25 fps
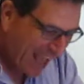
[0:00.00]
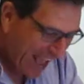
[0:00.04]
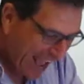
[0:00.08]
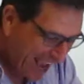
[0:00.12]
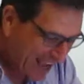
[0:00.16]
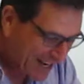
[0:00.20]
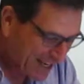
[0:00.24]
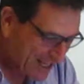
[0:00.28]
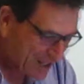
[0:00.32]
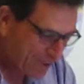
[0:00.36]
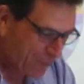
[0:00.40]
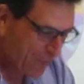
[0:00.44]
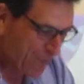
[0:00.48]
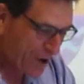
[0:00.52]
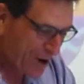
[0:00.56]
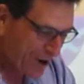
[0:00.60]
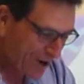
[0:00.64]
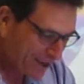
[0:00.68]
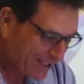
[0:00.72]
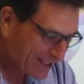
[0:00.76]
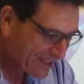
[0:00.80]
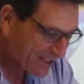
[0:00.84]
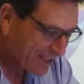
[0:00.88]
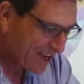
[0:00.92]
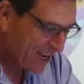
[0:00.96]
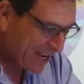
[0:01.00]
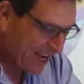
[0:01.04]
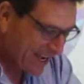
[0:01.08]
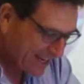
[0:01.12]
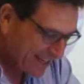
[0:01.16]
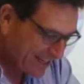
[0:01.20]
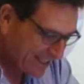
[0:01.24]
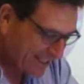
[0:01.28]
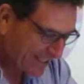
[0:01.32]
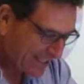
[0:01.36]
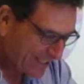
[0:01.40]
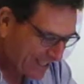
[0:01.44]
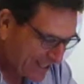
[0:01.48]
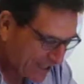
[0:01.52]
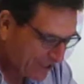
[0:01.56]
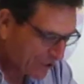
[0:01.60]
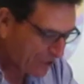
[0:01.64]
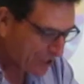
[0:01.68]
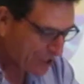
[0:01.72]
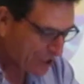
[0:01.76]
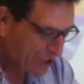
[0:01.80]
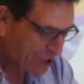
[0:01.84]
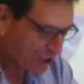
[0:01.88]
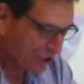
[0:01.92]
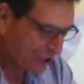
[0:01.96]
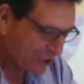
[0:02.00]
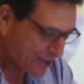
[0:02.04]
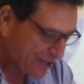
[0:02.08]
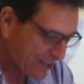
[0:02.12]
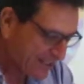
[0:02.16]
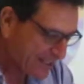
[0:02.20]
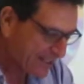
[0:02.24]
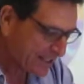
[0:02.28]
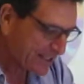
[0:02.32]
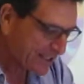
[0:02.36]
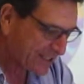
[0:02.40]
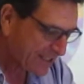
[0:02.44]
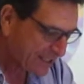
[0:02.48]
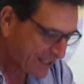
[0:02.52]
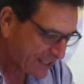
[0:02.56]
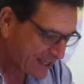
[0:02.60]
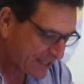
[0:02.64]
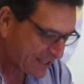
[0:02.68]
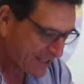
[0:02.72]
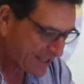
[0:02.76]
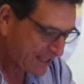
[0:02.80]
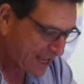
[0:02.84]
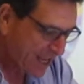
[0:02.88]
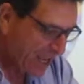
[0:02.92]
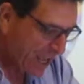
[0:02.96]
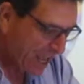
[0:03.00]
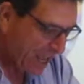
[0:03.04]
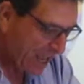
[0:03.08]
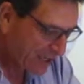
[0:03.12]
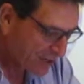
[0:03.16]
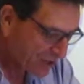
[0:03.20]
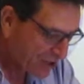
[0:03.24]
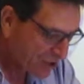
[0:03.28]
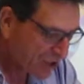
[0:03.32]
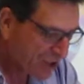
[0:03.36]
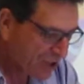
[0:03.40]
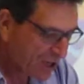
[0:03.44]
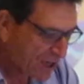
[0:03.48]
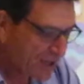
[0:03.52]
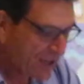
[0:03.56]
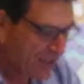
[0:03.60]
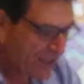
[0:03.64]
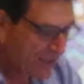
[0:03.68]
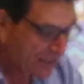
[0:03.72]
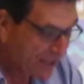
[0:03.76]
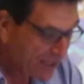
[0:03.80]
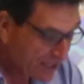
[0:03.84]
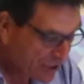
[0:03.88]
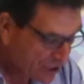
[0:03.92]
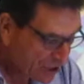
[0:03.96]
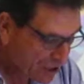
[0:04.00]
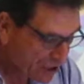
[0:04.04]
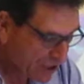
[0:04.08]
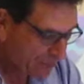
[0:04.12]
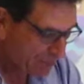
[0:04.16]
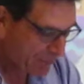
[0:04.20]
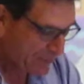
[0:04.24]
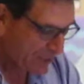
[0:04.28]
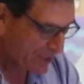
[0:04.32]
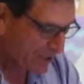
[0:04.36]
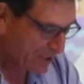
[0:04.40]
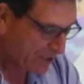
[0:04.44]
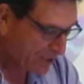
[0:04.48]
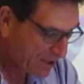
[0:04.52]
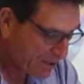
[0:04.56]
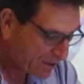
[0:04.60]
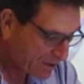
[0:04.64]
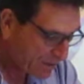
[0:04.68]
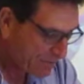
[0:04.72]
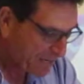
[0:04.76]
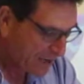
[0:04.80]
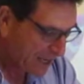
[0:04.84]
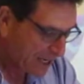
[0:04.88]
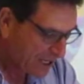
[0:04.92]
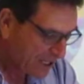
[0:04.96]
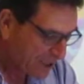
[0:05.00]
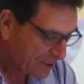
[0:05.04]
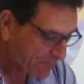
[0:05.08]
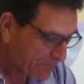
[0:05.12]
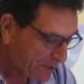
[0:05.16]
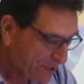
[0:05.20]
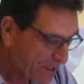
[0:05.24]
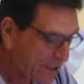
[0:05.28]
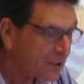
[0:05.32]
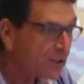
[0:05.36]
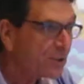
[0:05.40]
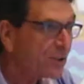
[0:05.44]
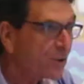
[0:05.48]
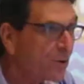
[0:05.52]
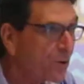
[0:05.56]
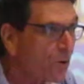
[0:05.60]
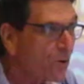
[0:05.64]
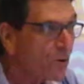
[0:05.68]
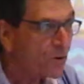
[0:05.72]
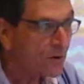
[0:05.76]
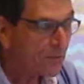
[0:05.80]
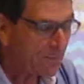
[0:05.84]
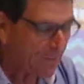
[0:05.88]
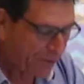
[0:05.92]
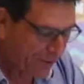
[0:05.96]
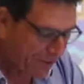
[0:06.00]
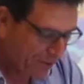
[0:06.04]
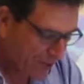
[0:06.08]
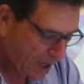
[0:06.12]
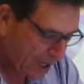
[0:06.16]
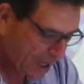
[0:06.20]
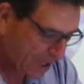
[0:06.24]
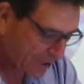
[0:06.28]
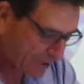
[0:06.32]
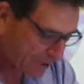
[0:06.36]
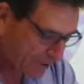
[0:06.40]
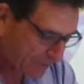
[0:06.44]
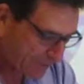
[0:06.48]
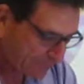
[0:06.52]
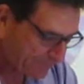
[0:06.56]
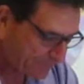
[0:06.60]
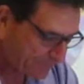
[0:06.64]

and has worked tirelessly to ensure its success and has shown leadership, astute management and decorum throughout.